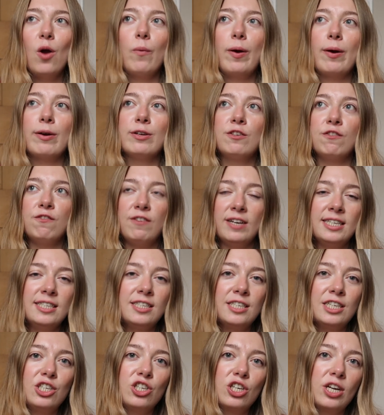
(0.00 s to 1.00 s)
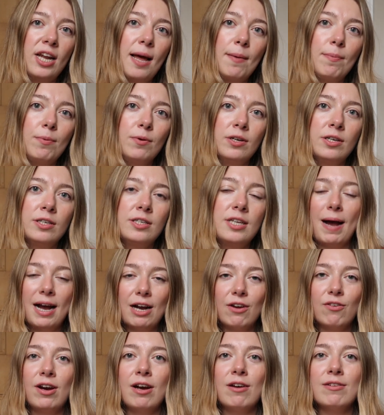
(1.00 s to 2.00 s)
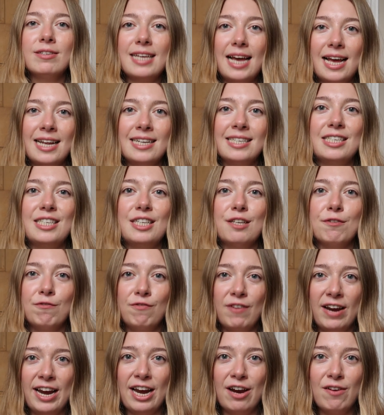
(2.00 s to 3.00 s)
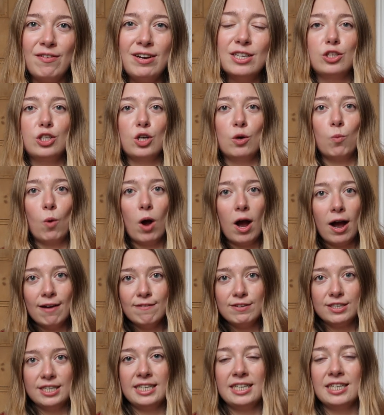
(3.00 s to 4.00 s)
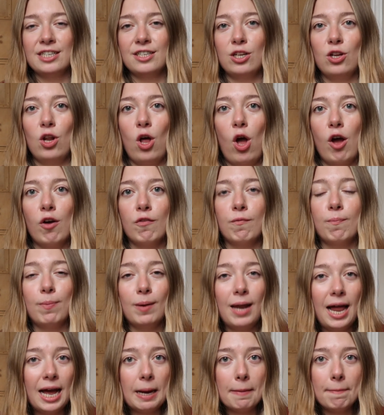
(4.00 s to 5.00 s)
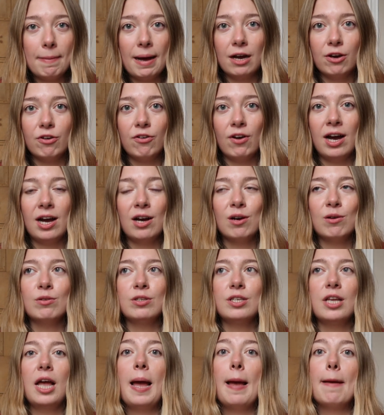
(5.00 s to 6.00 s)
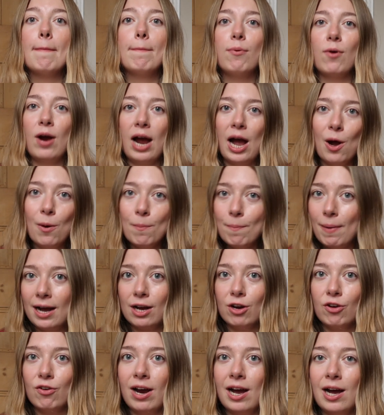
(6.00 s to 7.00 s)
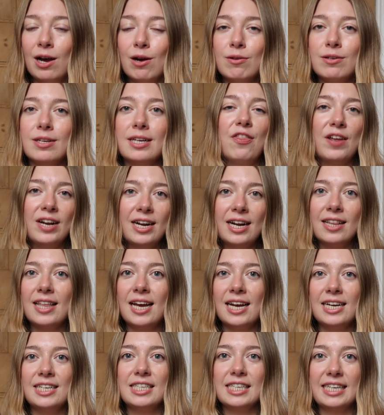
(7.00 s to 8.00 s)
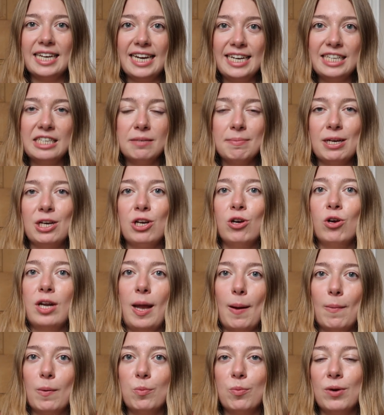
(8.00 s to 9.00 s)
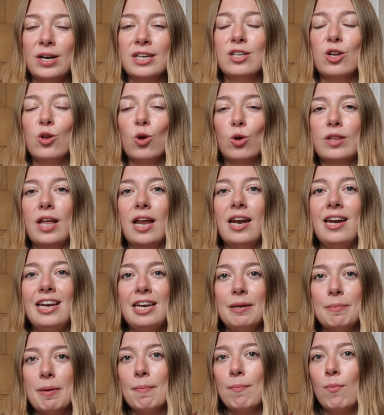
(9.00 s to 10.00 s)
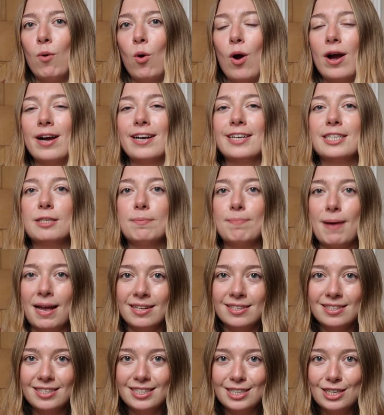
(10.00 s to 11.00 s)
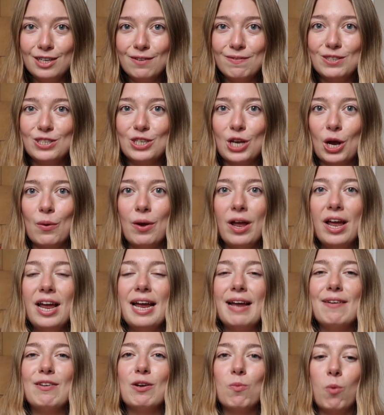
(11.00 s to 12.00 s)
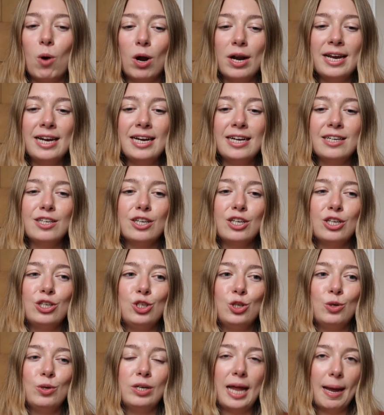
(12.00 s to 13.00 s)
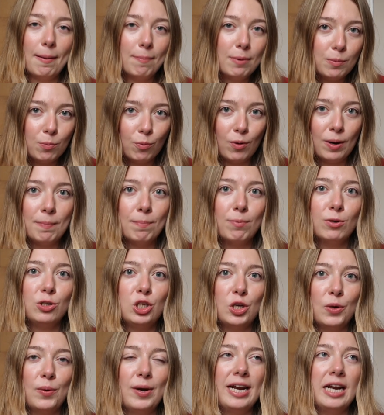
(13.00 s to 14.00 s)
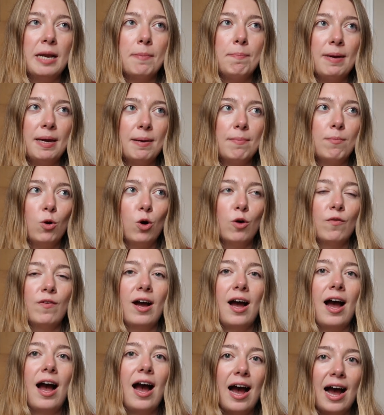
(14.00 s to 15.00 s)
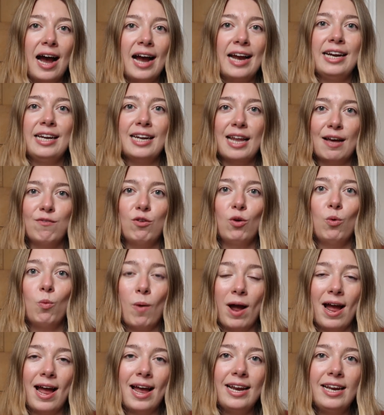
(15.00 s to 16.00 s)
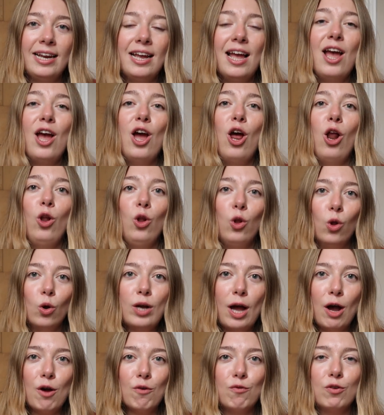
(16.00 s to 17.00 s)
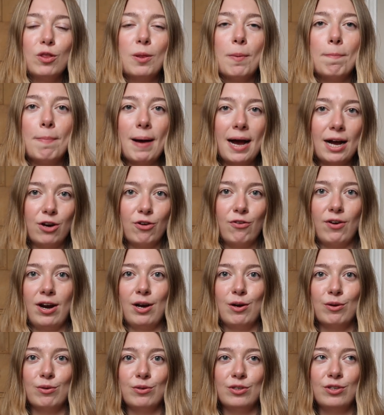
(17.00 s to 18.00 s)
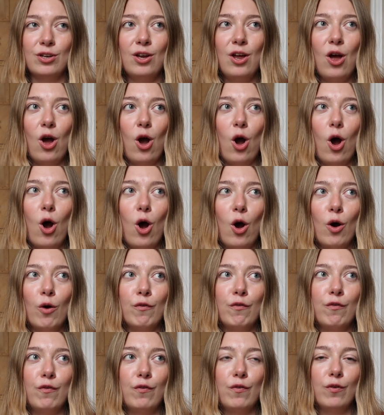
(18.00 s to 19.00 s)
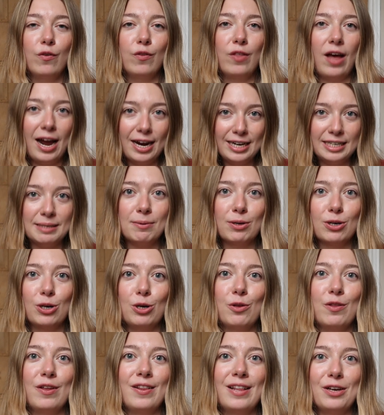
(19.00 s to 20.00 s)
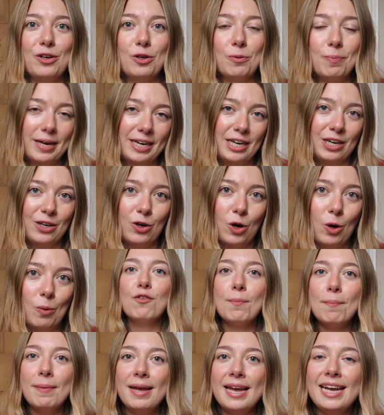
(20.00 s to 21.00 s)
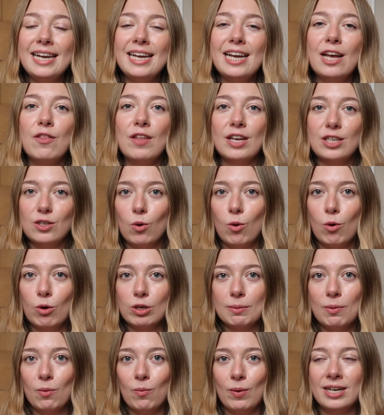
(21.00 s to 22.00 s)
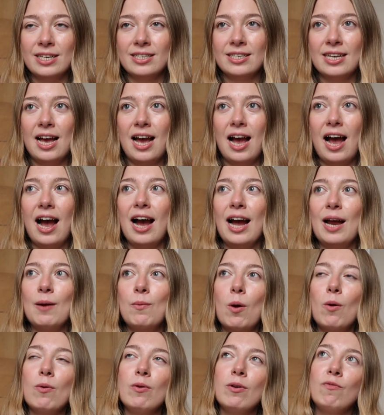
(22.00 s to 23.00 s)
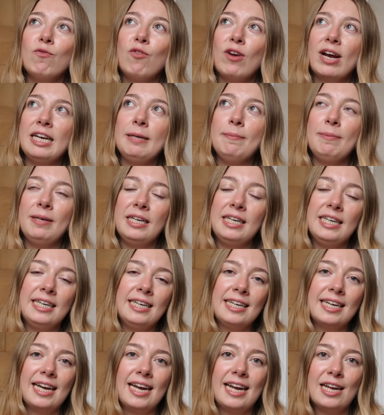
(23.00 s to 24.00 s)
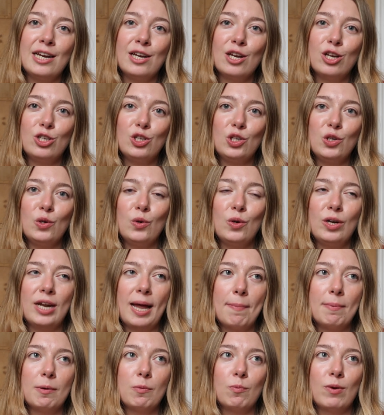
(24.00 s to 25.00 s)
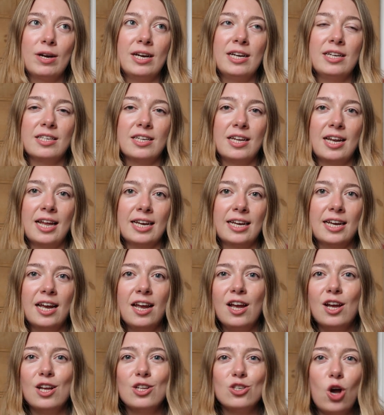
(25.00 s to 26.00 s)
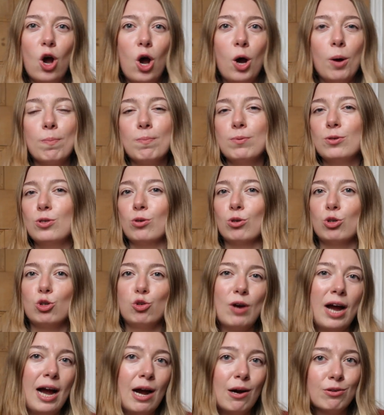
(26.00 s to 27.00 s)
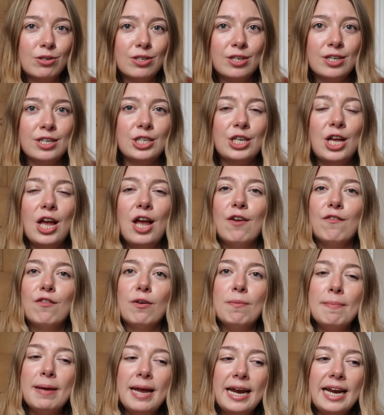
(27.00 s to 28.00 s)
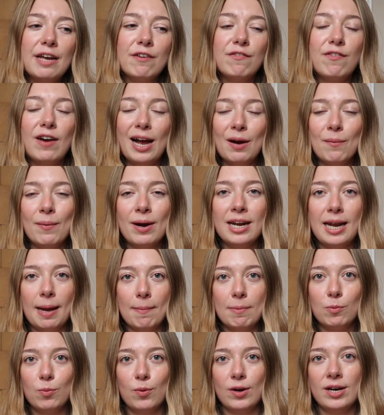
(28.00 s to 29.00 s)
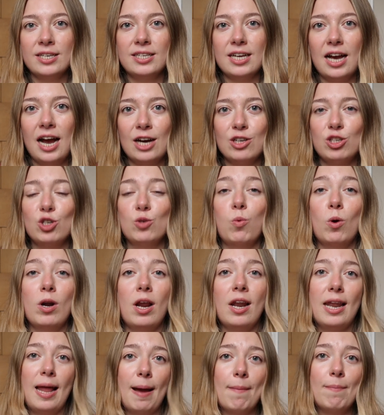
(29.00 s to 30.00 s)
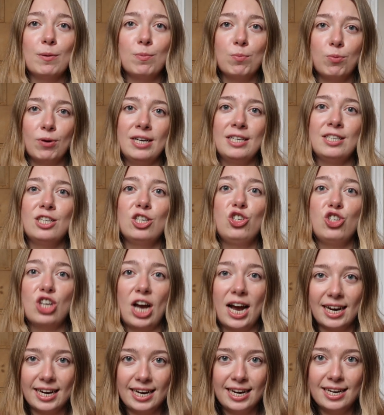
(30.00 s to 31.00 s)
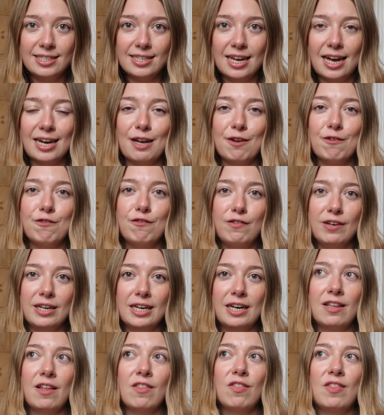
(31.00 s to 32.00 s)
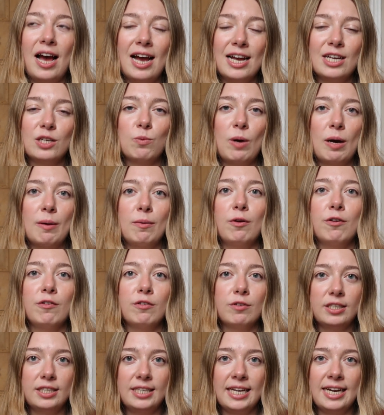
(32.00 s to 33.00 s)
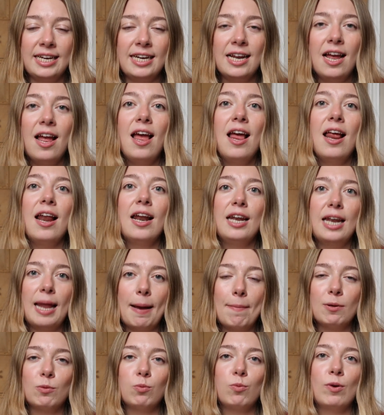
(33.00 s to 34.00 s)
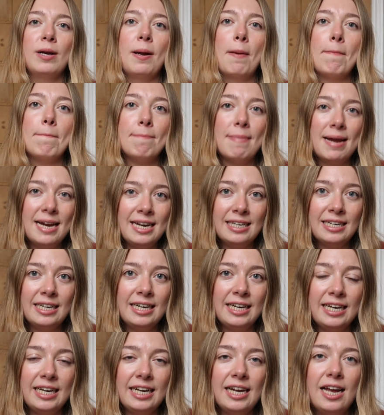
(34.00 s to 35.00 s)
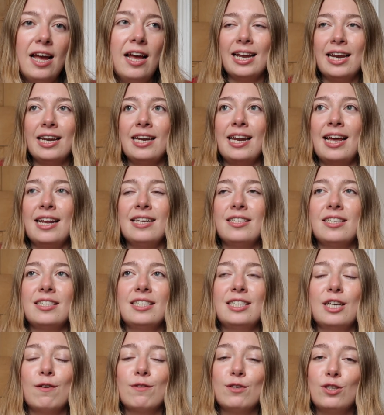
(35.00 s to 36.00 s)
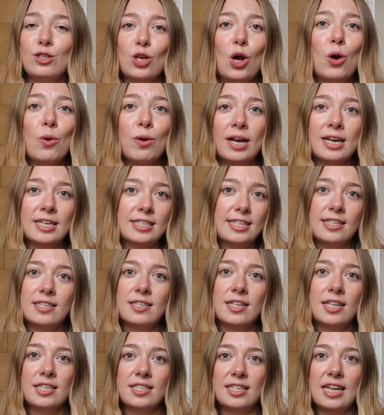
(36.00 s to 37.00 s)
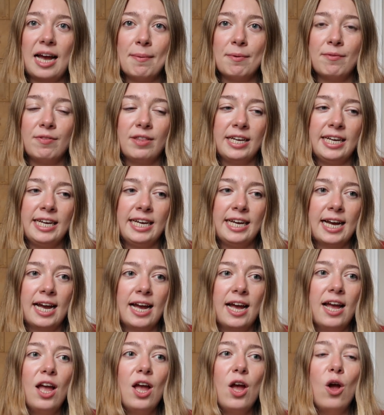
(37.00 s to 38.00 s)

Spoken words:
whereas vintage leopard background tends to vary. So what I've seen is a lot of black backgrounds, brown backgrounds. I think that is the key to making your leopard print look that little bit more expensive. So if you're wanting to do leopard print but do it in a bit more of a high level way, look out for the background of the item of clothing that you're picking up. For me, this autumn and winter, I won't really be leaning in to leopard print like tops or trousers. For me, if I wear leopard print, I just want a leopard print jacket, and I feel like that is where we'll see leopard print mainly. It lends itself so nicely to this time of the year.